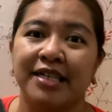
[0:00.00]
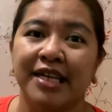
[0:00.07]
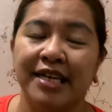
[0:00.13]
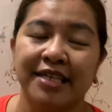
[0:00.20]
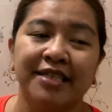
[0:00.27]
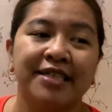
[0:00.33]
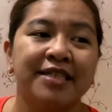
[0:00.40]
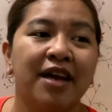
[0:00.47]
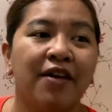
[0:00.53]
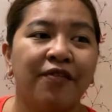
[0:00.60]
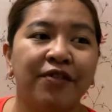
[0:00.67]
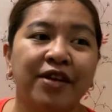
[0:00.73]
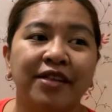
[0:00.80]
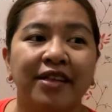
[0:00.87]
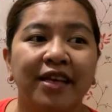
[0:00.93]
it's
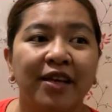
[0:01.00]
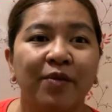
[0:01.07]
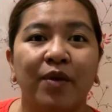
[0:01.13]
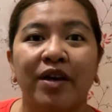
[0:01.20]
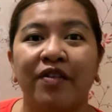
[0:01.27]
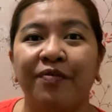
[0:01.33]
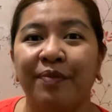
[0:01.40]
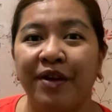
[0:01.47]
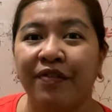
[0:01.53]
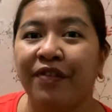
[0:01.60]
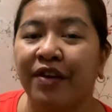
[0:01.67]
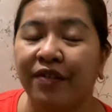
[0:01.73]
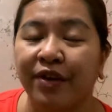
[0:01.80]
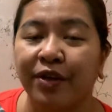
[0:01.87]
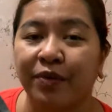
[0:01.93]
definitely one of my
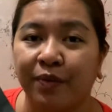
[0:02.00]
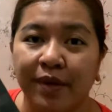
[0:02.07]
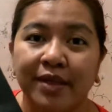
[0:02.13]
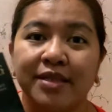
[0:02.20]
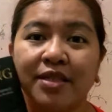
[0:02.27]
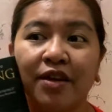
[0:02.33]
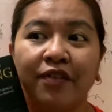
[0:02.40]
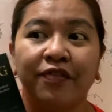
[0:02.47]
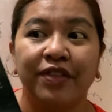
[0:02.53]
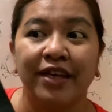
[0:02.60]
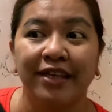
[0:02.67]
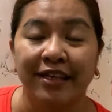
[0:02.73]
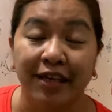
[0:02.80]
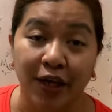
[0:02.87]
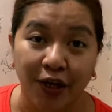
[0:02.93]
favorite reads of the
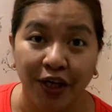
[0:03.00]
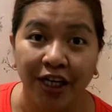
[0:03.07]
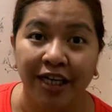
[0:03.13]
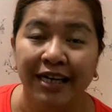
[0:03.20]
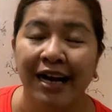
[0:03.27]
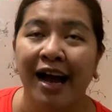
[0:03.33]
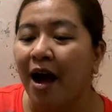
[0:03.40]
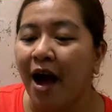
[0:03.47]
year.